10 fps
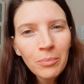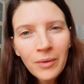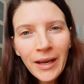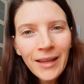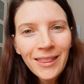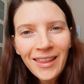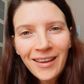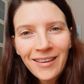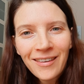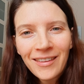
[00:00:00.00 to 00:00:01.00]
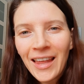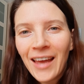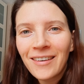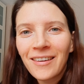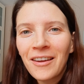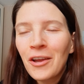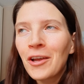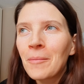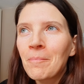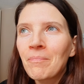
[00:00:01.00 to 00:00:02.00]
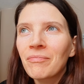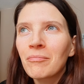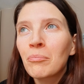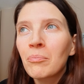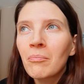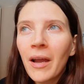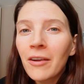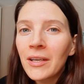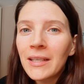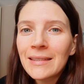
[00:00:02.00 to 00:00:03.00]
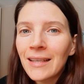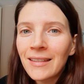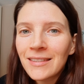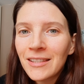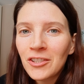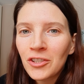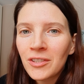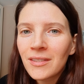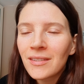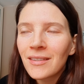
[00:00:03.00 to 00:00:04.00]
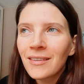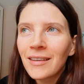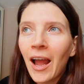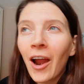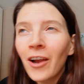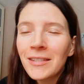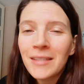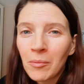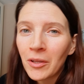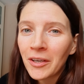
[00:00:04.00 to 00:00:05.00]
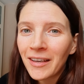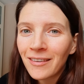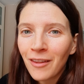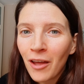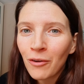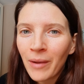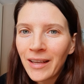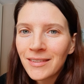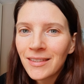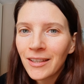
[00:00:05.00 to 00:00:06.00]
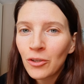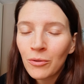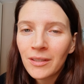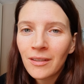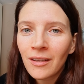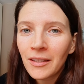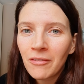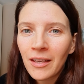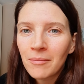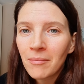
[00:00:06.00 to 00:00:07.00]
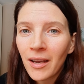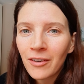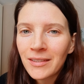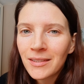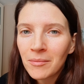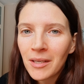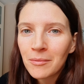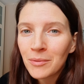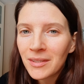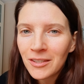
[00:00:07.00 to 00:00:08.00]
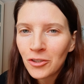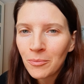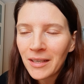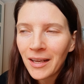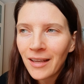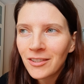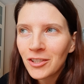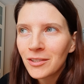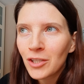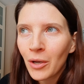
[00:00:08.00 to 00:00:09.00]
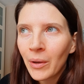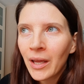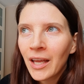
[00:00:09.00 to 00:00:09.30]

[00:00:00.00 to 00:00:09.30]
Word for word: brain thing that migraines and seizures are similar in a lot of ways. Like you can alleviate migraines sometimes with seizure medication. So